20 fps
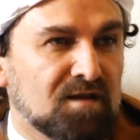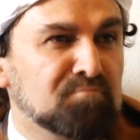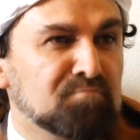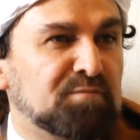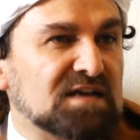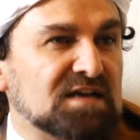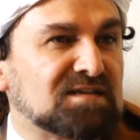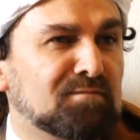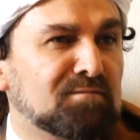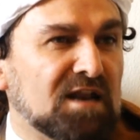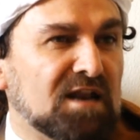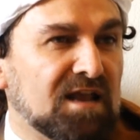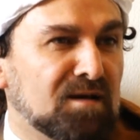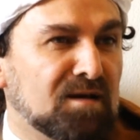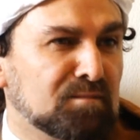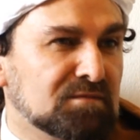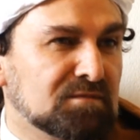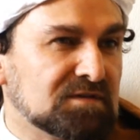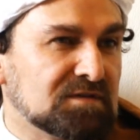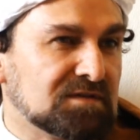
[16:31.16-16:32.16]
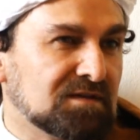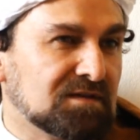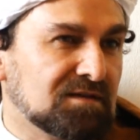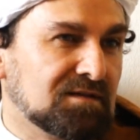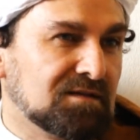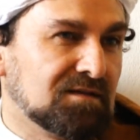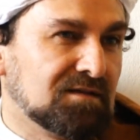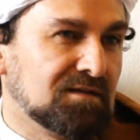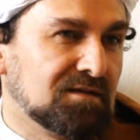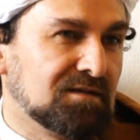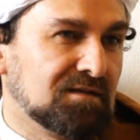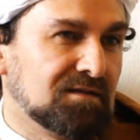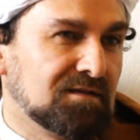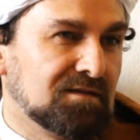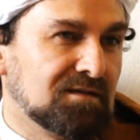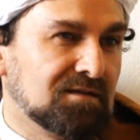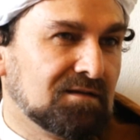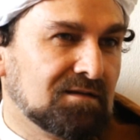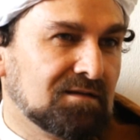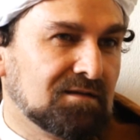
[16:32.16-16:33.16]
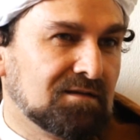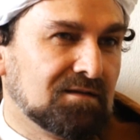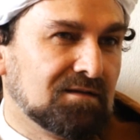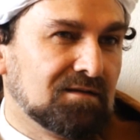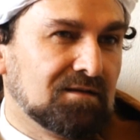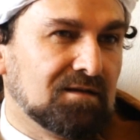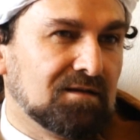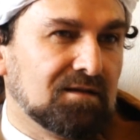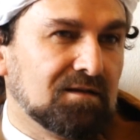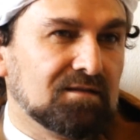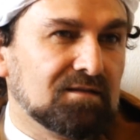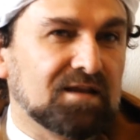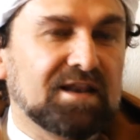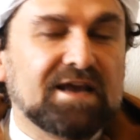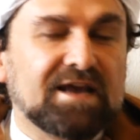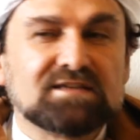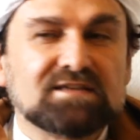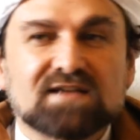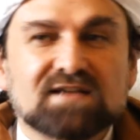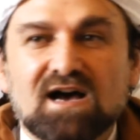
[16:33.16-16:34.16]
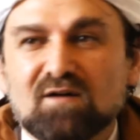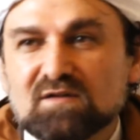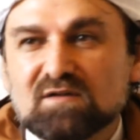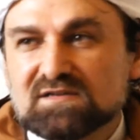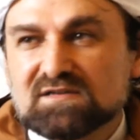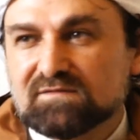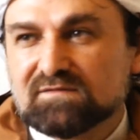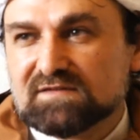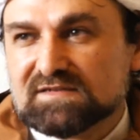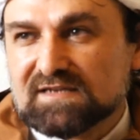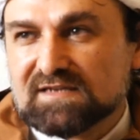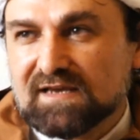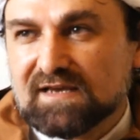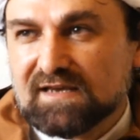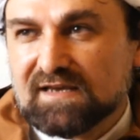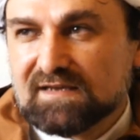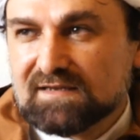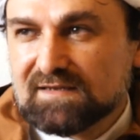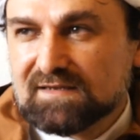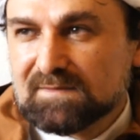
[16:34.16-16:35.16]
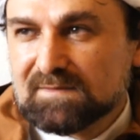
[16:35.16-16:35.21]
in pasar malams in the late hours of the day.